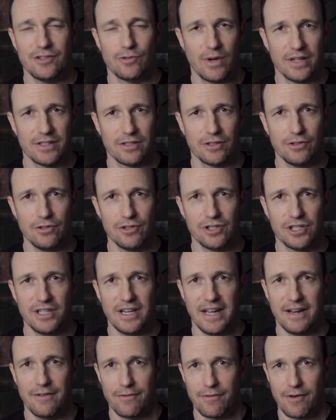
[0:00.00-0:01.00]
is
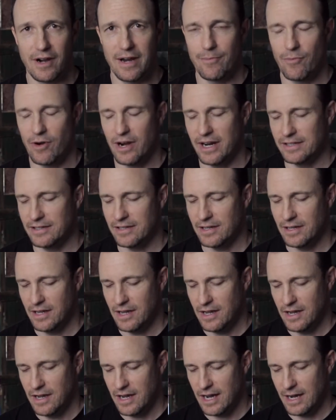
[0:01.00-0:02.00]
resolution and frame rate.
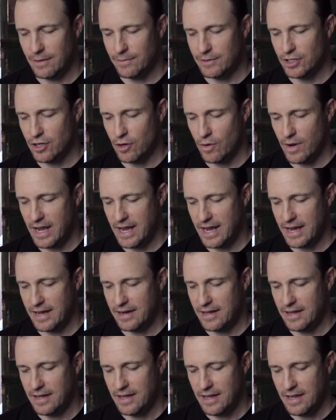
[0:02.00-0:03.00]
I would go
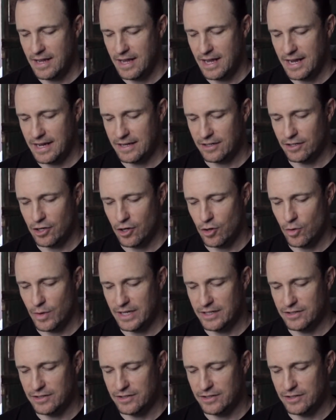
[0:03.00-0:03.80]
ahead and go